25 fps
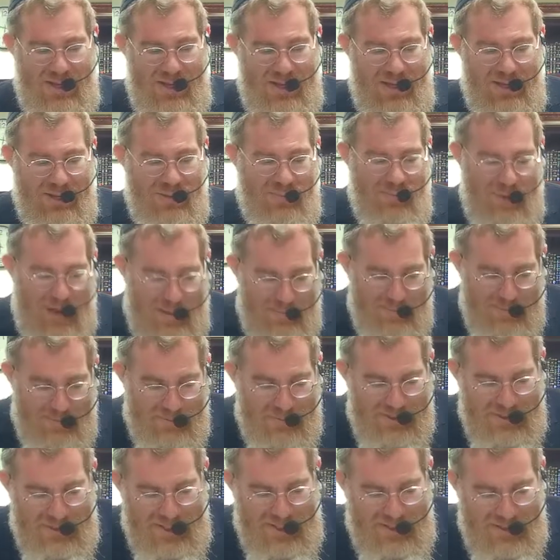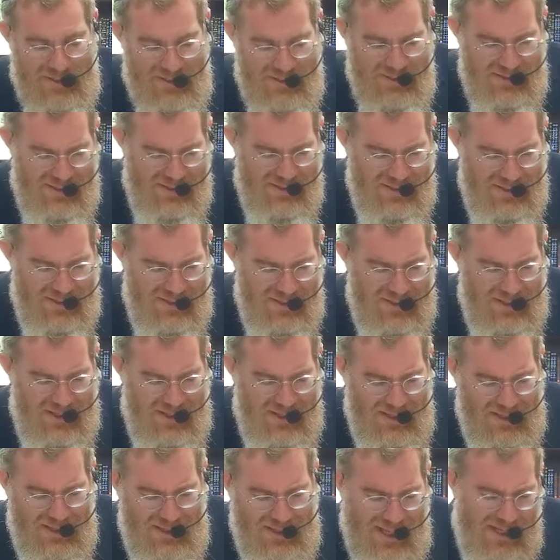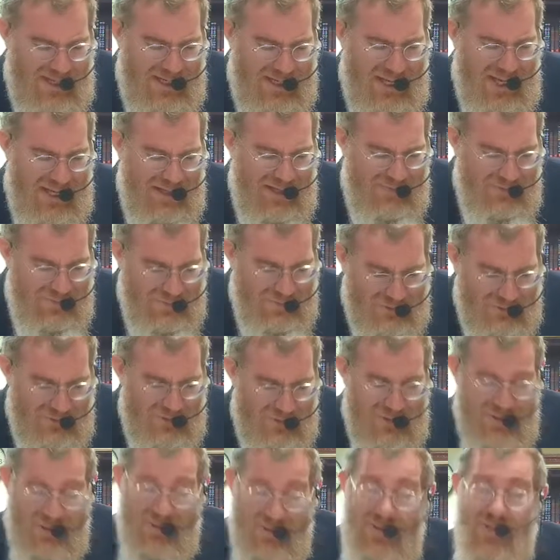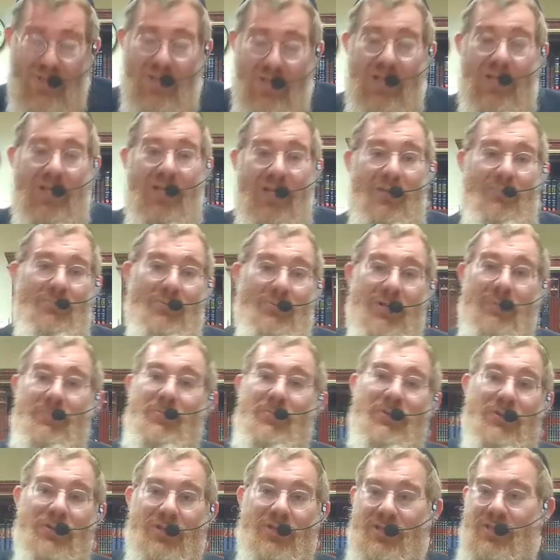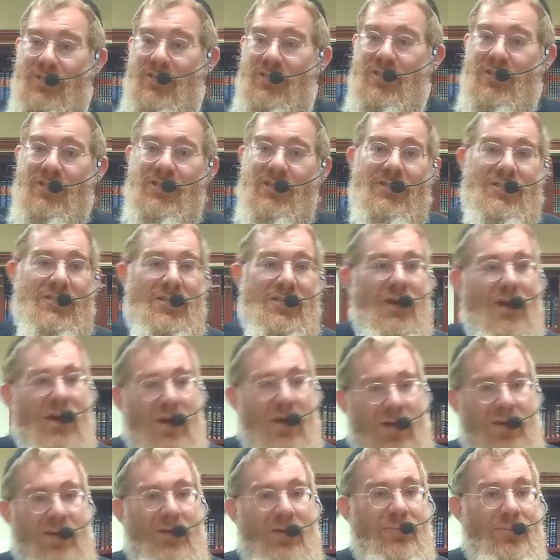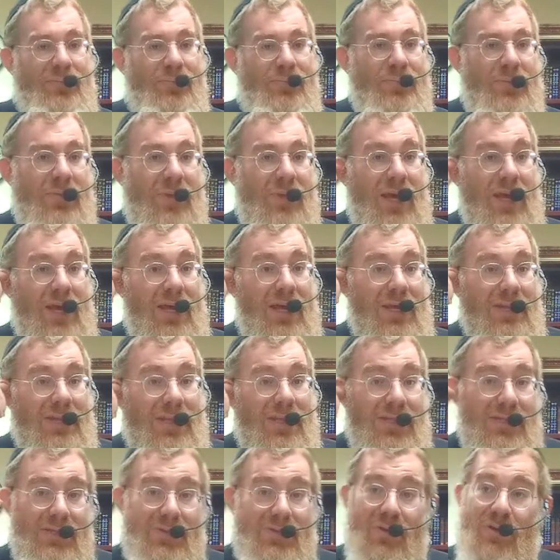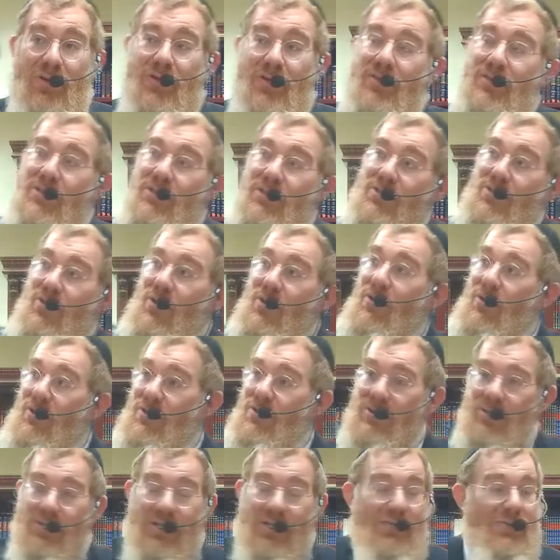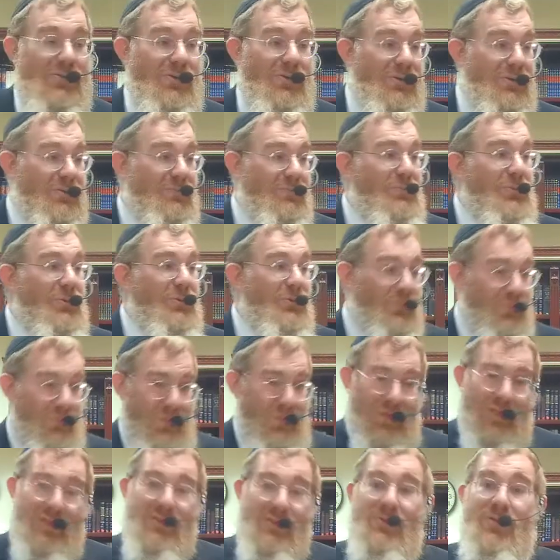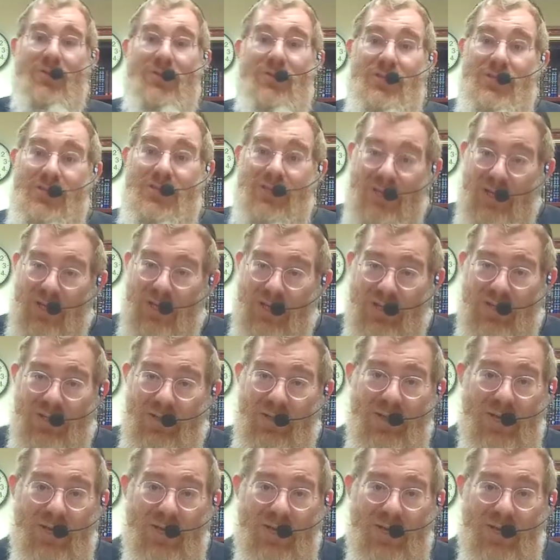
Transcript: The Rambam says that at first, people looked into the sky. They saw the stars. They saw the moon. They saw the sun.